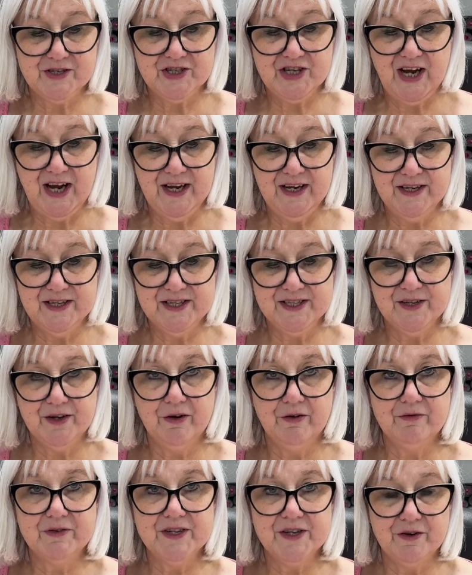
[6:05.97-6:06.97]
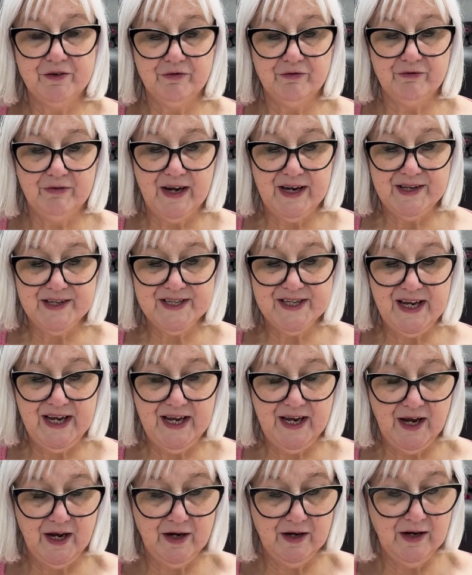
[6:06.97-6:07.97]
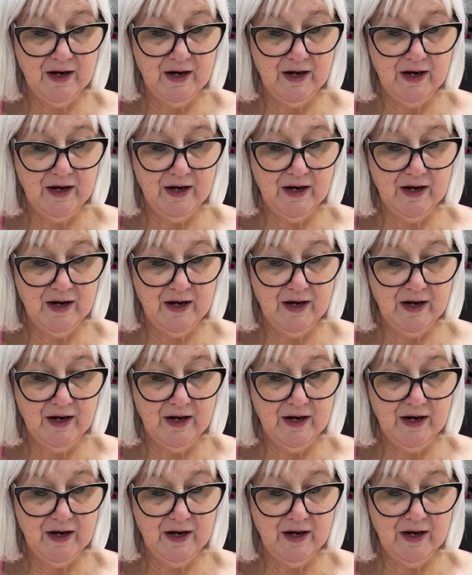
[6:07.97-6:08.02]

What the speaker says: shades of sort of reds here.